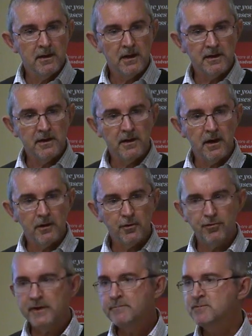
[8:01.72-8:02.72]
like a
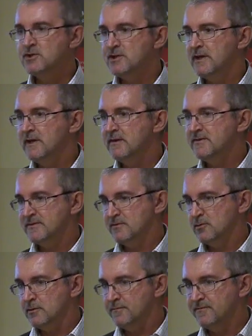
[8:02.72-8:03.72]
cream cheese
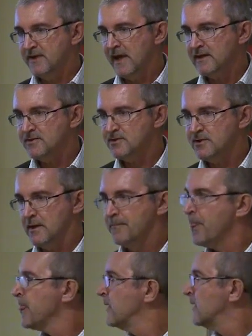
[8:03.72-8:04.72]
sort of texture.
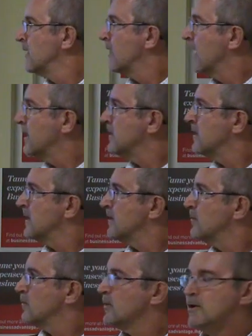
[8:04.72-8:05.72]
And
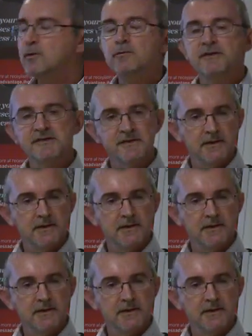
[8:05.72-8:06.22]
we call this